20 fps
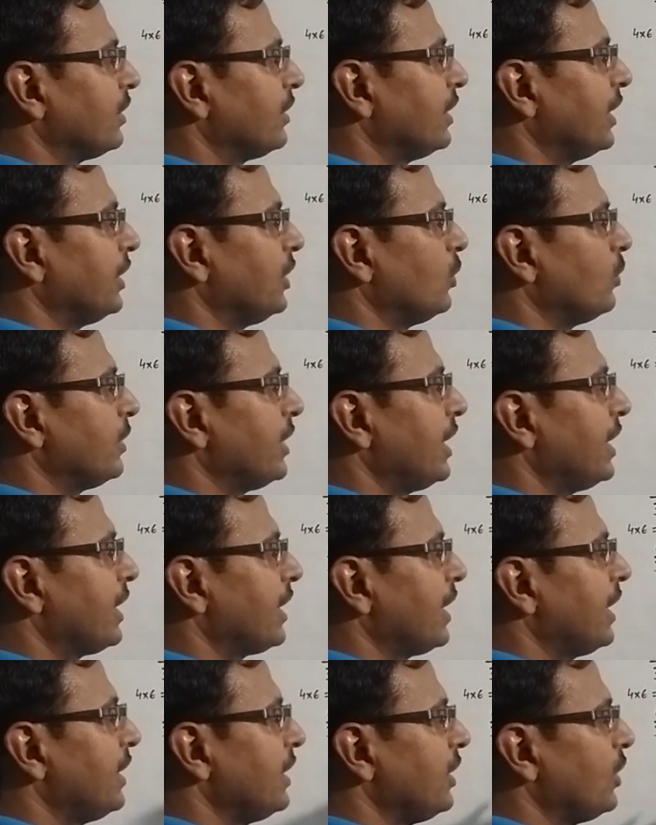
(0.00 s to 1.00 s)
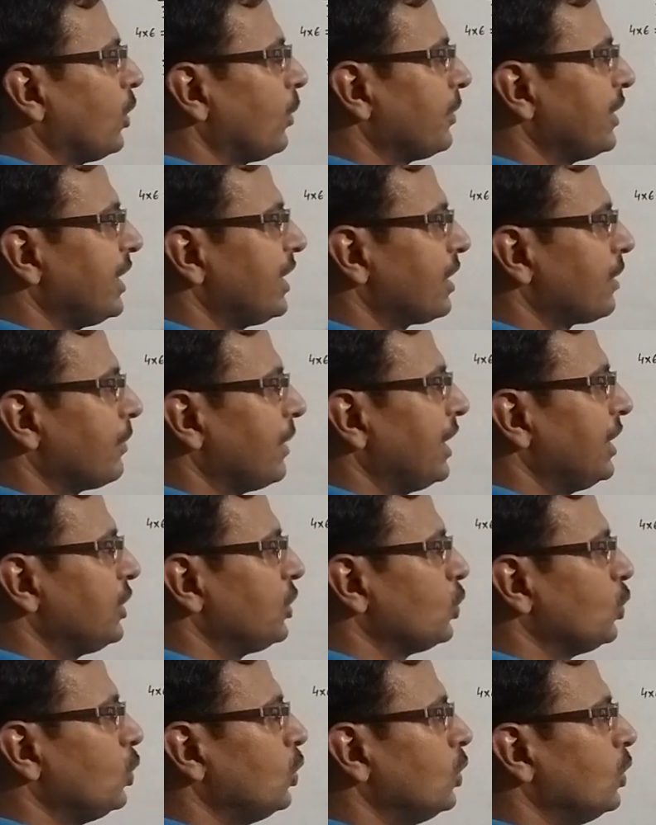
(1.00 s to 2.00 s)
the numerator and denominator by
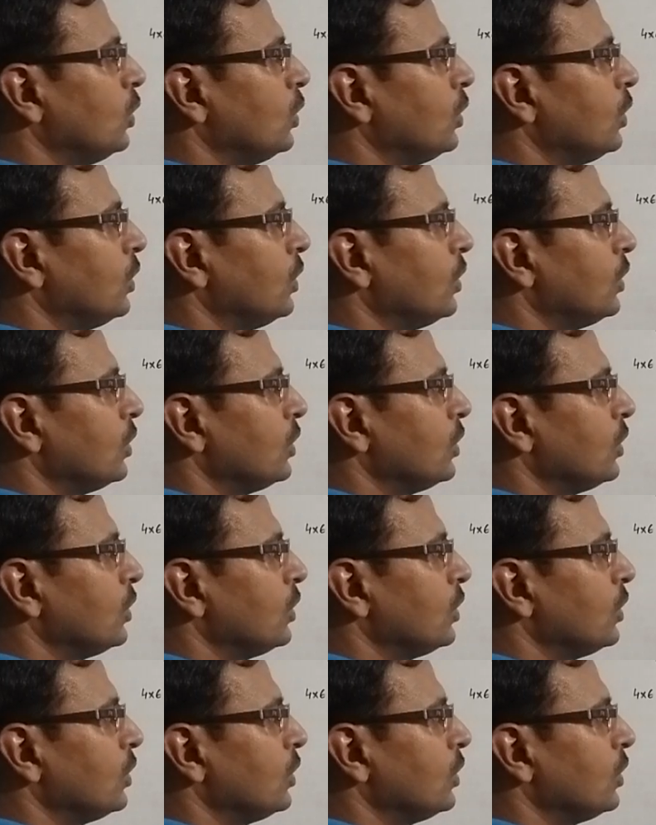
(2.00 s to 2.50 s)
2,